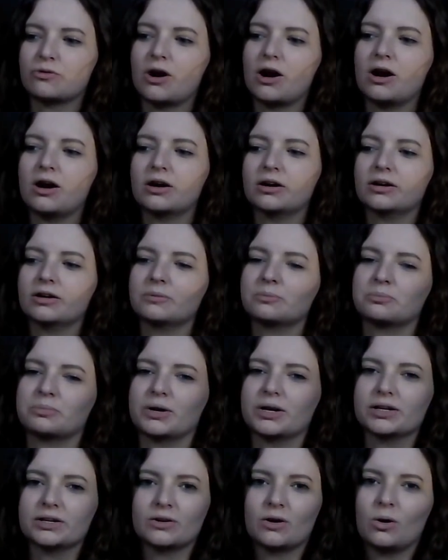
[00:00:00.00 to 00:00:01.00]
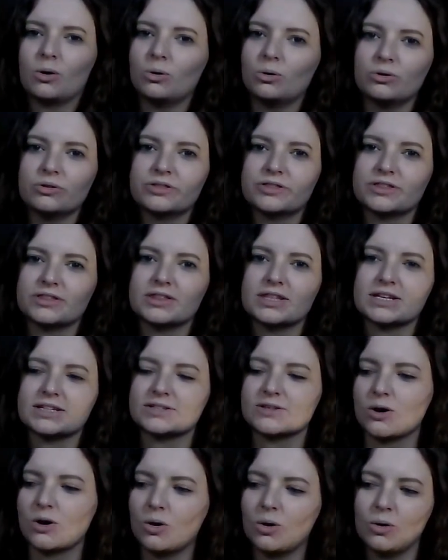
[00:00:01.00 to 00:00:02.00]
Wrong buttonhole this
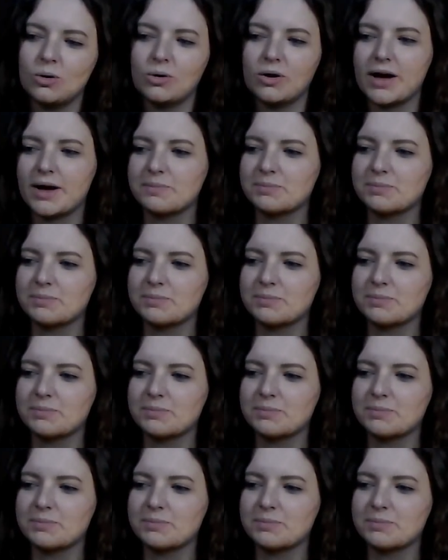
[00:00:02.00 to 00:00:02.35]
whole episode.